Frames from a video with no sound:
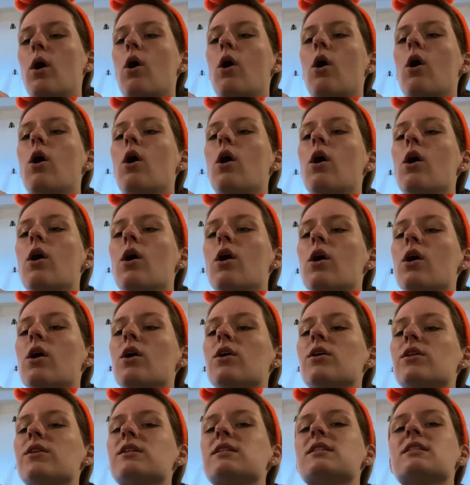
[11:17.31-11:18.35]

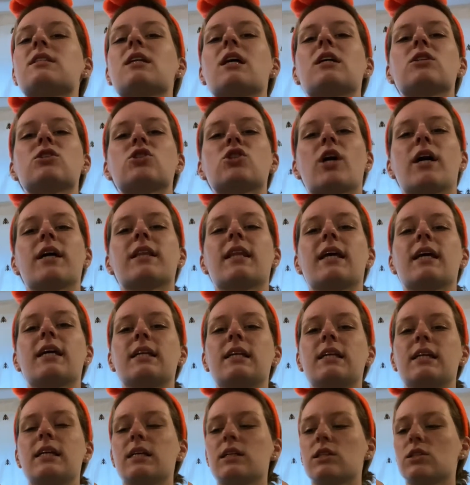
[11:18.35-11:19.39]
all the sunshine they
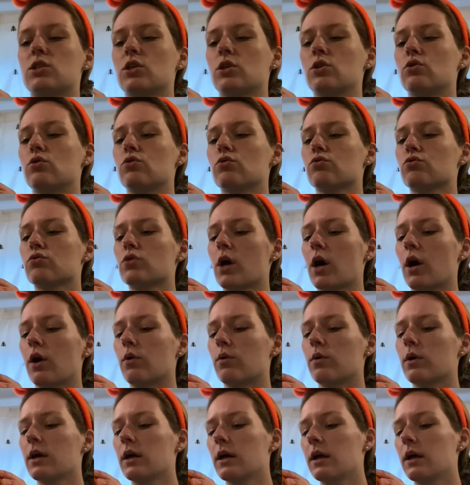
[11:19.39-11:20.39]
need to grow.